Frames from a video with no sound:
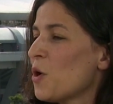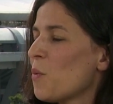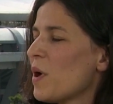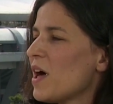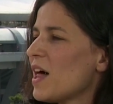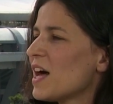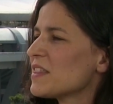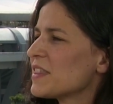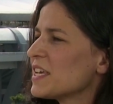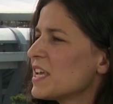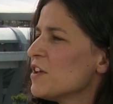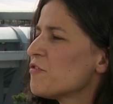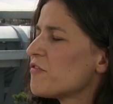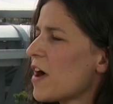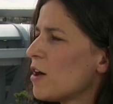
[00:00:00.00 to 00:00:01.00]
Well, I think
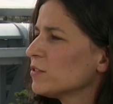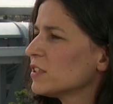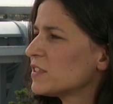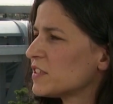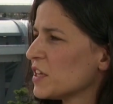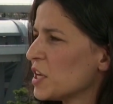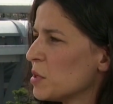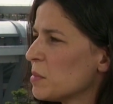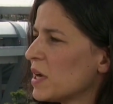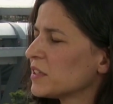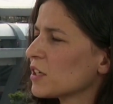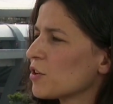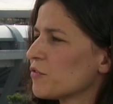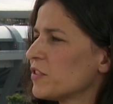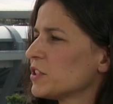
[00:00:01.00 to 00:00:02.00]
he found the team
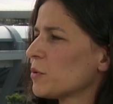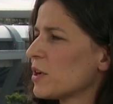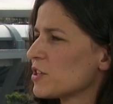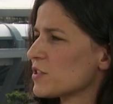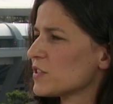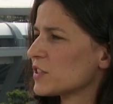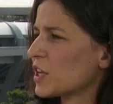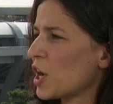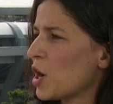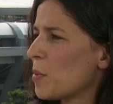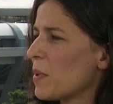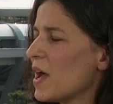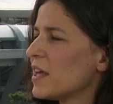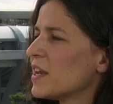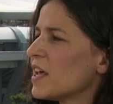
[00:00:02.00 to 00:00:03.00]
at the Confederations
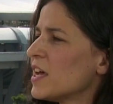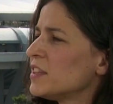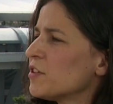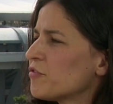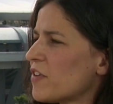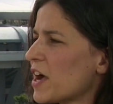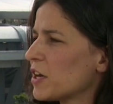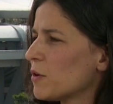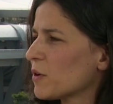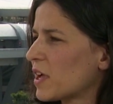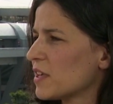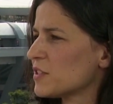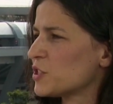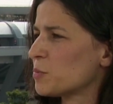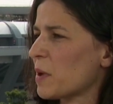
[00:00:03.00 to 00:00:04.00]
Cup, and at the final
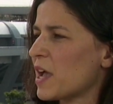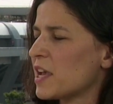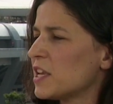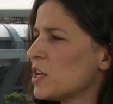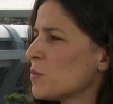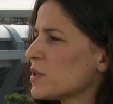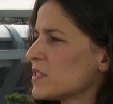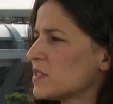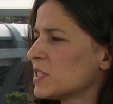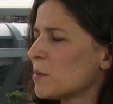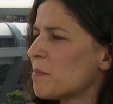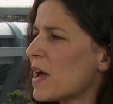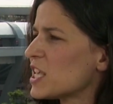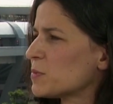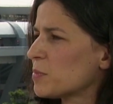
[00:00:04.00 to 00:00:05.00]
against Spain, it was the
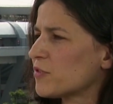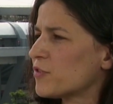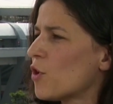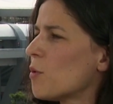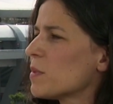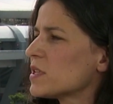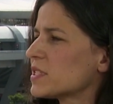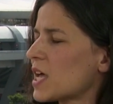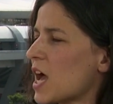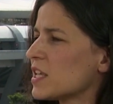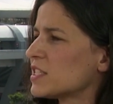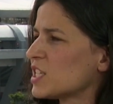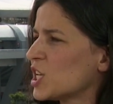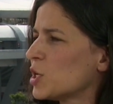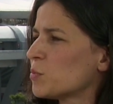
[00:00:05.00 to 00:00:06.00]
best performance I
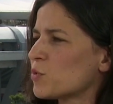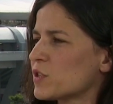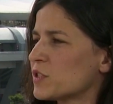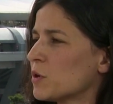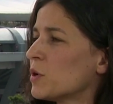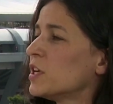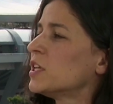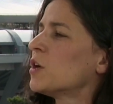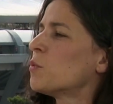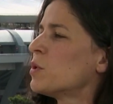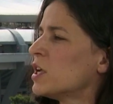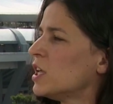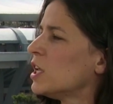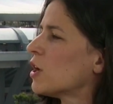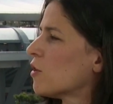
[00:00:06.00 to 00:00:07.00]
had seen in Brazil in a
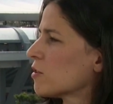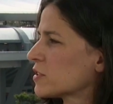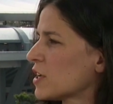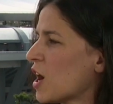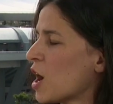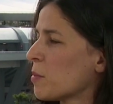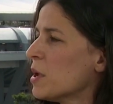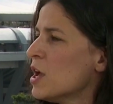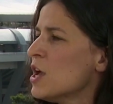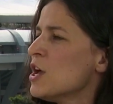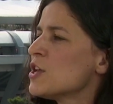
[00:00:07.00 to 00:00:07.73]
really long time.